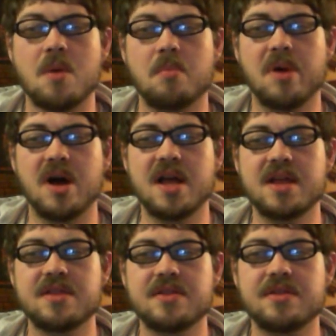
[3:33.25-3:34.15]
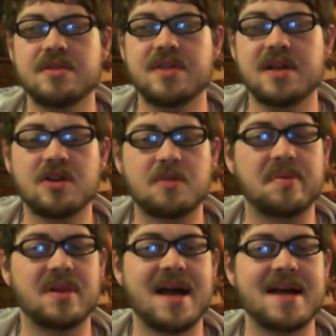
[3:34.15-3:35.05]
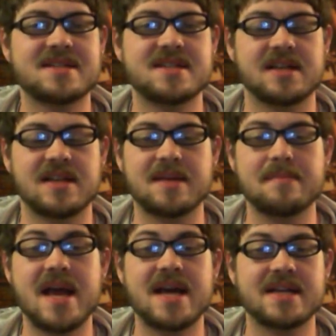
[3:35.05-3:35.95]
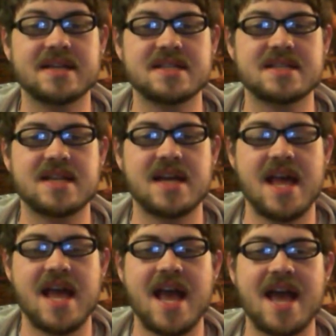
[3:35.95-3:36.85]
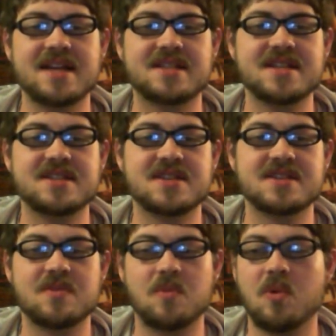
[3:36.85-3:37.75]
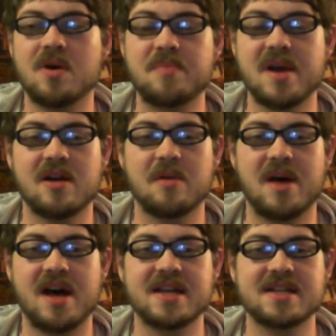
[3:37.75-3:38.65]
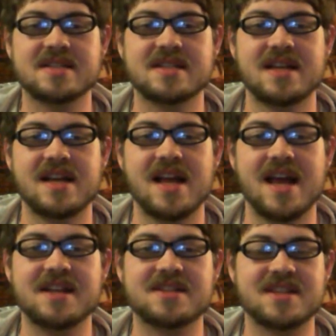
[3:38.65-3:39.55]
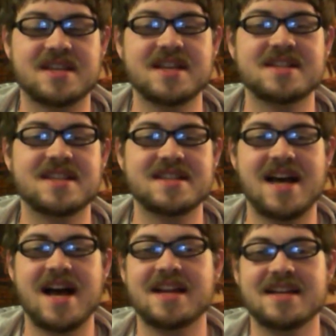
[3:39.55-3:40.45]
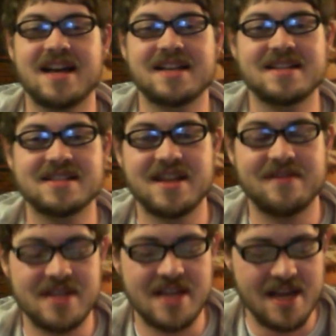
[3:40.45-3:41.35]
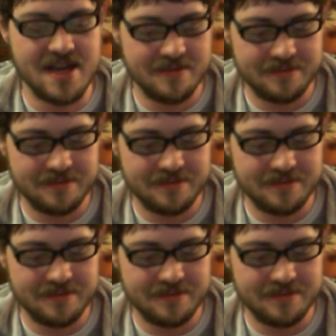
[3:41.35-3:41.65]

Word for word: But they look plastic, like mannequins. And he sees this one pair of bodies, and it's the kids that died in 1978.